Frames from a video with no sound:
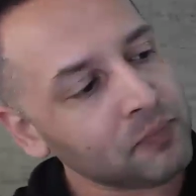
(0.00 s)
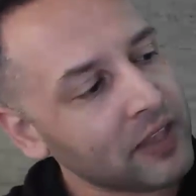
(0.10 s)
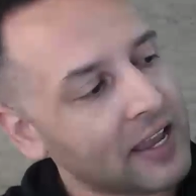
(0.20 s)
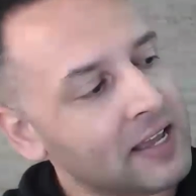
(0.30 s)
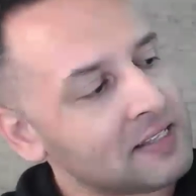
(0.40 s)

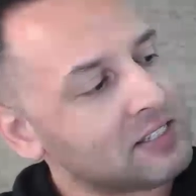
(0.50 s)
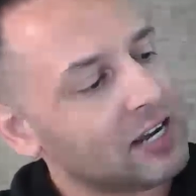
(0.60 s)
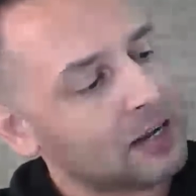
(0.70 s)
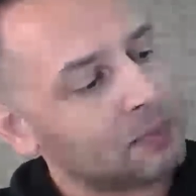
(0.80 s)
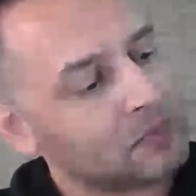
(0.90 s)
and
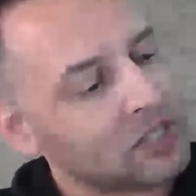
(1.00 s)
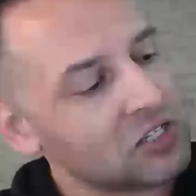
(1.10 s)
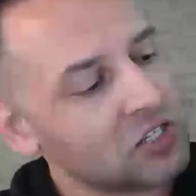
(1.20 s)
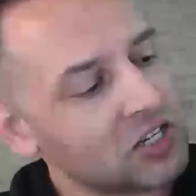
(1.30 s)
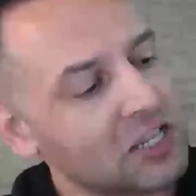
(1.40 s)

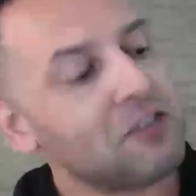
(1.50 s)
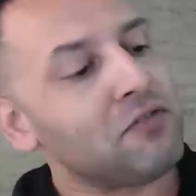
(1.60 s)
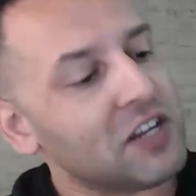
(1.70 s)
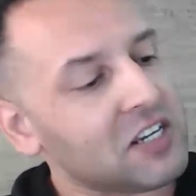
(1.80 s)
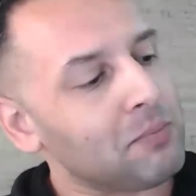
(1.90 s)
teaching in
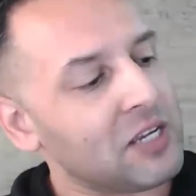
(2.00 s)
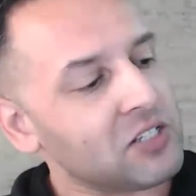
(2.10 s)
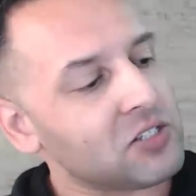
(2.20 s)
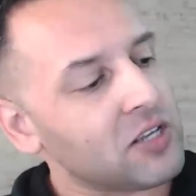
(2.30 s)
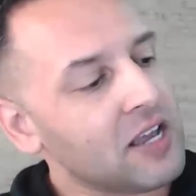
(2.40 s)

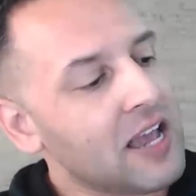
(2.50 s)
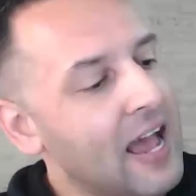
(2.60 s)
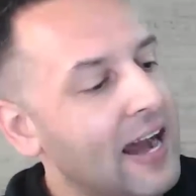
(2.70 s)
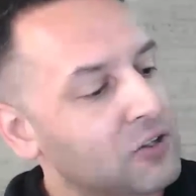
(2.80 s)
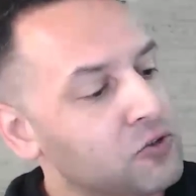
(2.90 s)
Vietnamese
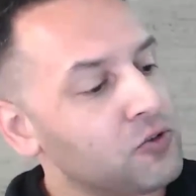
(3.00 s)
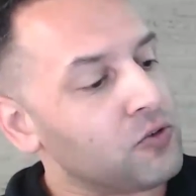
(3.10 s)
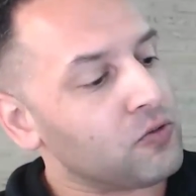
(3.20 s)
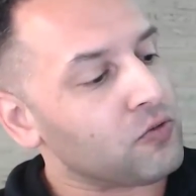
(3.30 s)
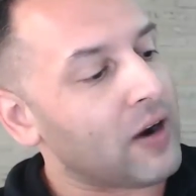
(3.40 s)
how to
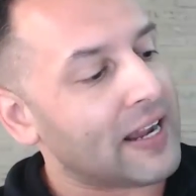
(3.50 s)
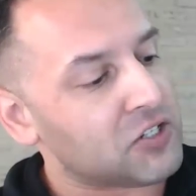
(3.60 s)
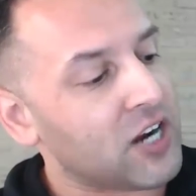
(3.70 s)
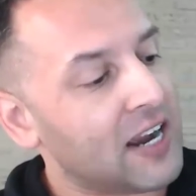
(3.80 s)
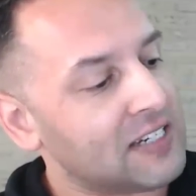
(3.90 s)
write
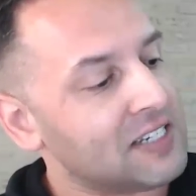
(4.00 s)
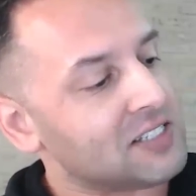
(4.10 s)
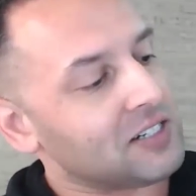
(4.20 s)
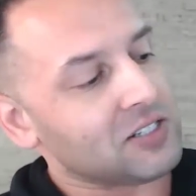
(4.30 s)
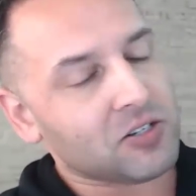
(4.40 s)
Chinese,
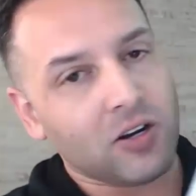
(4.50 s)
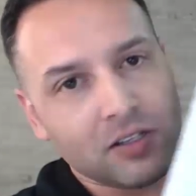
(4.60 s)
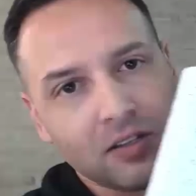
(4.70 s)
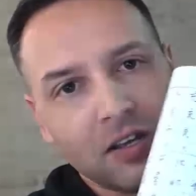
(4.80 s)
and it's got